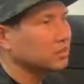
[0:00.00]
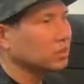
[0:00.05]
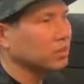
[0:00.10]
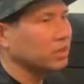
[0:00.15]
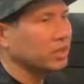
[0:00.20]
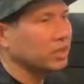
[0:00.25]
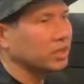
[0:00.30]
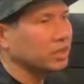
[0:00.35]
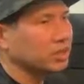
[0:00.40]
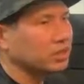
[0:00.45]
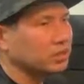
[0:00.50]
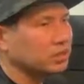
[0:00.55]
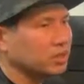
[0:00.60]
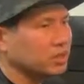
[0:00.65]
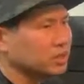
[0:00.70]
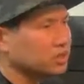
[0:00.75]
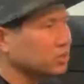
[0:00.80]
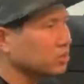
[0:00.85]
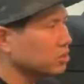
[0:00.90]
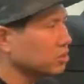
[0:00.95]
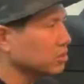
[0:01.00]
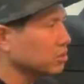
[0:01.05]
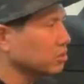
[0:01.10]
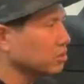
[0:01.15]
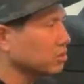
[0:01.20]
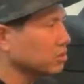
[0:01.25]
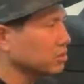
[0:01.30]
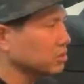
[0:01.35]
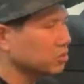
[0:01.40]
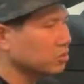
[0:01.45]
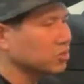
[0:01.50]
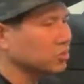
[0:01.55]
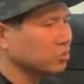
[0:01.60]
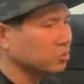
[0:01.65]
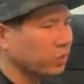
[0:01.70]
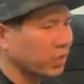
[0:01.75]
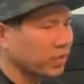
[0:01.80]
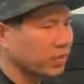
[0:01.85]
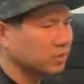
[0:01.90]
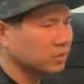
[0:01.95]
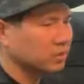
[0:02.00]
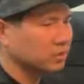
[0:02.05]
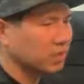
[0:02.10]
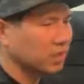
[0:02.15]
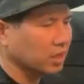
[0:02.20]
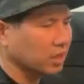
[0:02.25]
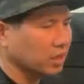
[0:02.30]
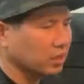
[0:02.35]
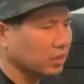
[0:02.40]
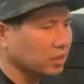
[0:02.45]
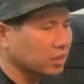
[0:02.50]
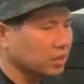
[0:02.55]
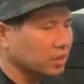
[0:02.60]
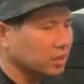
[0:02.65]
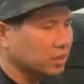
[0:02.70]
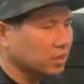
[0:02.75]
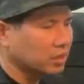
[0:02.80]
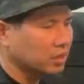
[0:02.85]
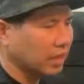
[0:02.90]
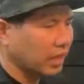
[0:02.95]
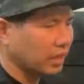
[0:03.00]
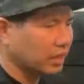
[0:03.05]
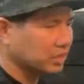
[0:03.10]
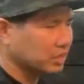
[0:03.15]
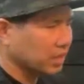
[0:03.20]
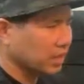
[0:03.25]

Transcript: So there's certain ways. A lot of